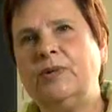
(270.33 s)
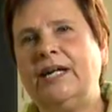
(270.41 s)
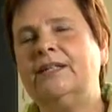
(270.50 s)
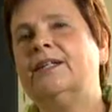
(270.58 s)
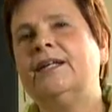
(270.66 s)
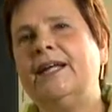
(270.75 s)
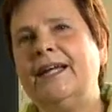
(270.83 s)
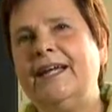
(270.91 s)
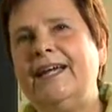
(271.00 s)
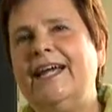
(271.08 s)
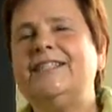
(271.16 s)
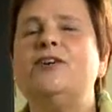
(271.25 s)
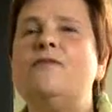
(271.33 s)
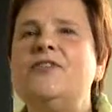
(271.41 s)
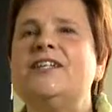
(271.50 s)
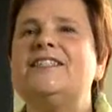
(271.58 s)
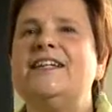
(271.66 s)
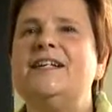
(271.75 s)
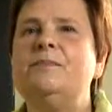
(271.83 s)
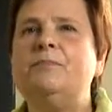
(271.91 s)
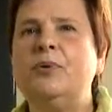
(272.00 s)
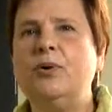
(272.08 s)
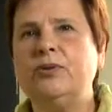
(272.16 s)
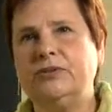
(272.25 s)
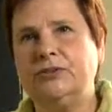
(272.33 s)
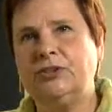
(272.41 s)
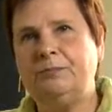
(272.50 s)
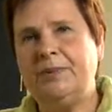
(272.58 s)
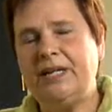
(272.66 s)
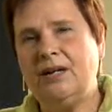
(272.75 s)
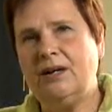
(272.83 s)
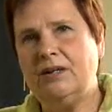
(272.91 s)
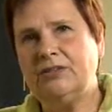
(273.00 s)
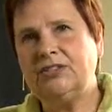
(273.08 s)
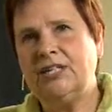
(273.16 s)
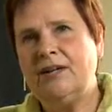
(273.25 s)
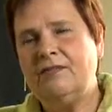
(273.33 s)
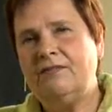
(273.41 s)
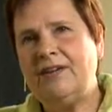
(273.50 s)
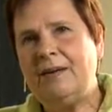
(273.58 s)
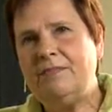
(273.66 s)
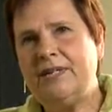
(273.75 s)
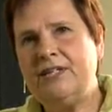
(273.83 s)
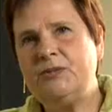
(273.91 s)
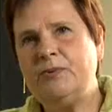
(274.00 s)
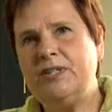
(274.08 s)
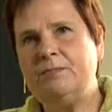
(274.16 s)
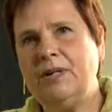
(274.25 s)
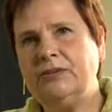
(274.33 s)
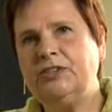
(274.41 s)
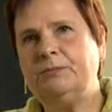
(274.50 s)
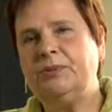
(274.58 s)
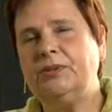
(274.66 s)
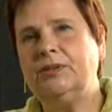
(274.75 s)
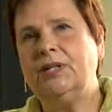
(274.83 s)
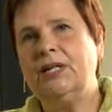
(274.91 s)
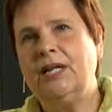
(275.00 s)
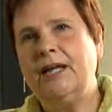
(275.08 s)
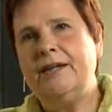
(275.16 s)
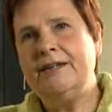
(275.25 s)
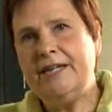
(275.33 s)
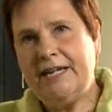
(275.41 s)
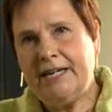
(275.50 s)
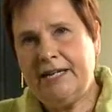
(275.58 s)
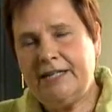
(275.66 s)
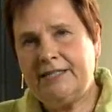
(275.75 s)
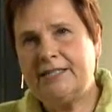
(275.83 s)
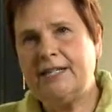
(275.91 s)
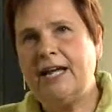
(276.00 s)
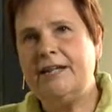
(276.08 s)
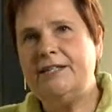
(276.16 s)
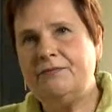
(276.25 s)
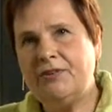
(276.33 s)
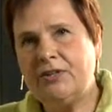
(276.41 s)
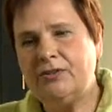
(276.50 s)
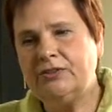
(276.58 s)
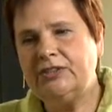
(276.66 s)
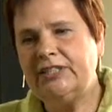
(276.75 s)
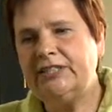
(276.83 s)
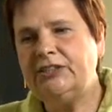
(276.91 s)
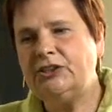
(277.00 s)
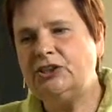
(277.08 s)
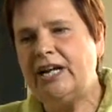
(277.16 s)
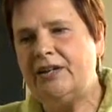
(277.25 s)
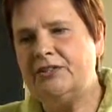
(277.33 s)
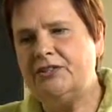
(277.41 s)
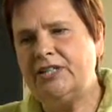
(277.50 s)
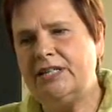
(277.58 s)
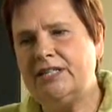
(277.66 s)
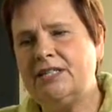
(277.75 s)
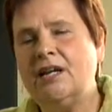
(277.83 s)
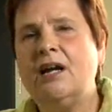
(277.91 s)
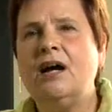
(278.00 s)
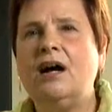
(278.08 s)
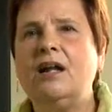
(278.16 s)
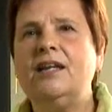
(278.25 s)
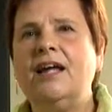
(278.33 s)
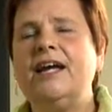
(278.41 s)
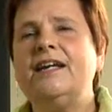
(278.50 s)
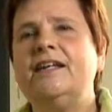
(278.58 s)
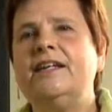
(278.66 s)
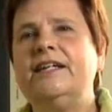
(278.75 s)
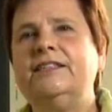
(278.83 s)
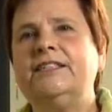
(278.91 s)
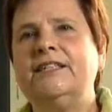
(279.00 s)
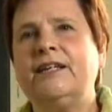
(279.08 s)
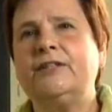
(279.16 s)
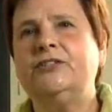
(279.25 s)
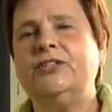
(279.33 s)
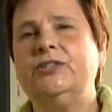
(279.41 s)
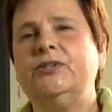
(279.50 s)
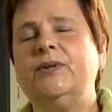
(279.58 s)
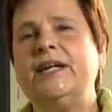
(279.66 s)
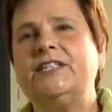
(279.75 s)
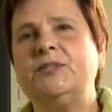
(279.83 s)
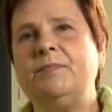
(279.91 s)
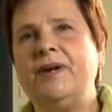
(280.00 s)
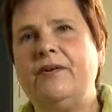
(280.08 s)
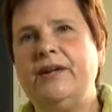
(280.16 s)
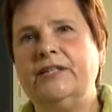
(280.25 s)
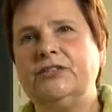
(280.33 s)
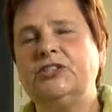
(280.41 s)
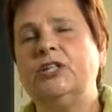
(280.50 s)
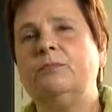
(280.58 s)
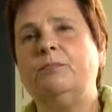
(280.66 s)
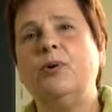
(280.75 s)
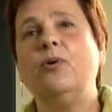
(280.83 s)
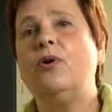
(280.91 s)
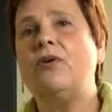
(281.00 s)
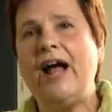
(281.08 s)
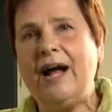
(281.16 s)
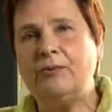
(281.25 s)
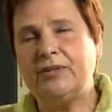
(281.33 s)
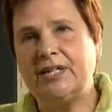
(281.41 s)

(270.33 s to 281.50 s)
Well, it's obviously important because families with multiple needs and difficulties, challenges, are likely to experience poorer